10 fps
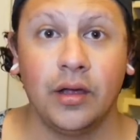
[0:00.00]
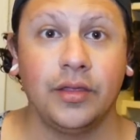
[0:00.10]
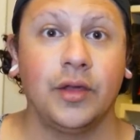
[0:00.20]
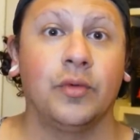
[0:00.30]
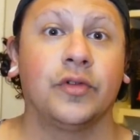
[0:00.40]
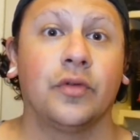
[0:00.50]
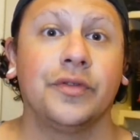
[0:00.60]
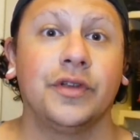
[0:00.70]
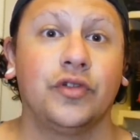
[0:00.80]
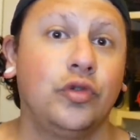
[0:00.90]
there was
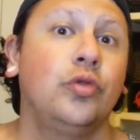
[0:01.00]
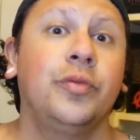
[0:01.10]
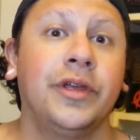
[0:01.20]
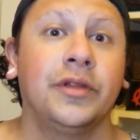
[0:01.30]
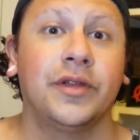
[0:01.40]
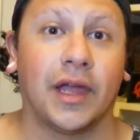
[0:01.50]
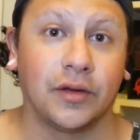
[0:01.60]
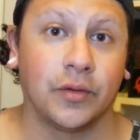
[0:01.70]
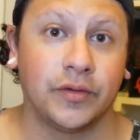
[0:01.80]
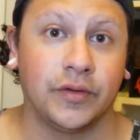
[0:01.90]
only two real
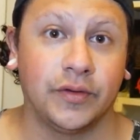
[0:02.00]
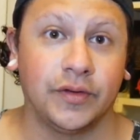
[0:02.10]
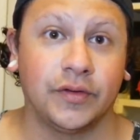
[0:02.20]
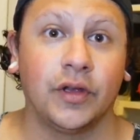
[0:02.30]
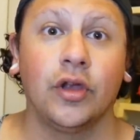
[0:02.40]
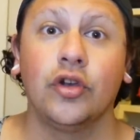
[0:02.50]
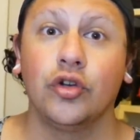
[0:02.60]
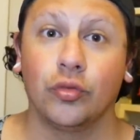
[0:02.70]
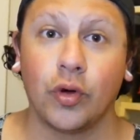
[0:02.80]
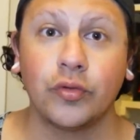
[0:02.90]
diagnoses,
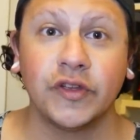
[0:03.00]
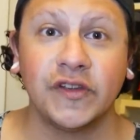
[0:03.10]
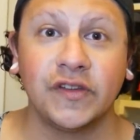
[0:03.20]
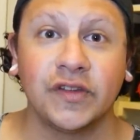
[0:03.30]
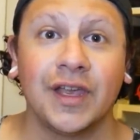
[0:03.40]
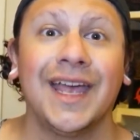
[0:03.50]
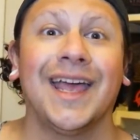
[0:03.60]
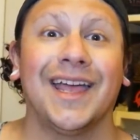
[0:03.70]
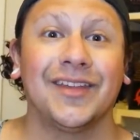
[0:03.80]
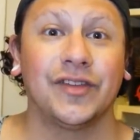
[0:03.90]
neurosis
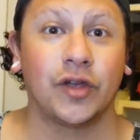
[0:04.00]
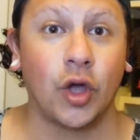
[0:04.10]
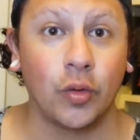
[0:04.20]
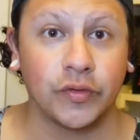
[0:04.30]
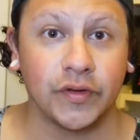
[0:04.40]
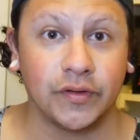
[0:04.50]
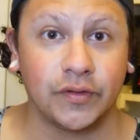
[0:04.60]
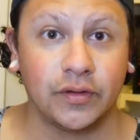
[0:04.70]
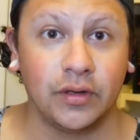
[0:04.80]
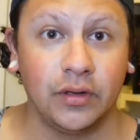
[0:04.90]
and
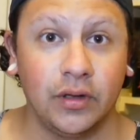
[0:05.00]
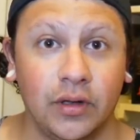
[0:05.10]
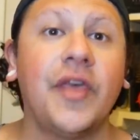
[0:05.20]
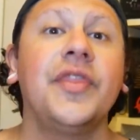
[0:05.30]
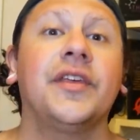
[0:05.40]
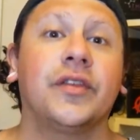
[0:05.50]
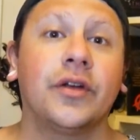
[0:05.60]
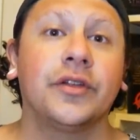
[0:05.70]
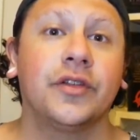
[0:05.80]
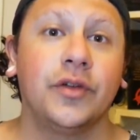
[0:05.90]
psychosis. Then they
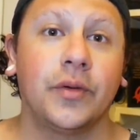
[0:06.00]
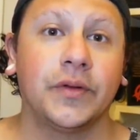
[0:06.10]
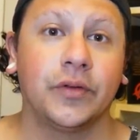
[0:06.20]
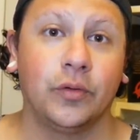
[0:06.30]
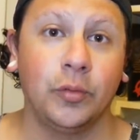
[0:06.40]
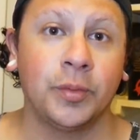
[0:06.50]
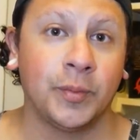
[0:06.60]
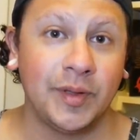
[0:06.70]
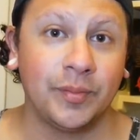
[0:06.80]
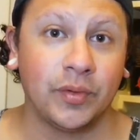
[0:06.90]
started to notice a group of
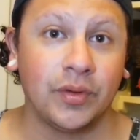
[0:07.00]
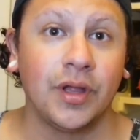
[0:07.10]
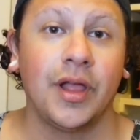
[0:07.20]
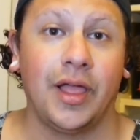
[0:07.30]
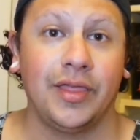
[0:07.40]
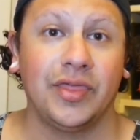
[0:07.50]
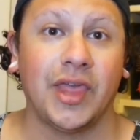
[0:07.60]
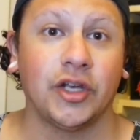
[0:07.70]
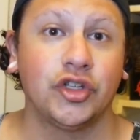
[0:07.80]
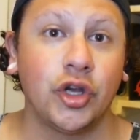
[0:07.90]
people
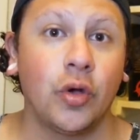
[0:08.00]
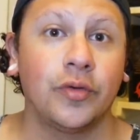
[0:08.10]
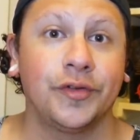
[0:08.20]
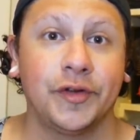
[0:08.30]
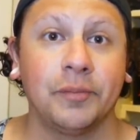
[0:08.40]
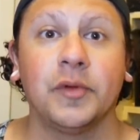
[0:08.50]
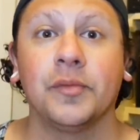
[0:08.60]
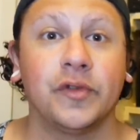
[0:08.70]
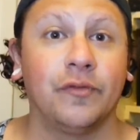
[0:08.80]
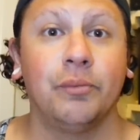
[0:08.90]
that showed
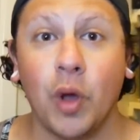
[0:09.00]
symptoms of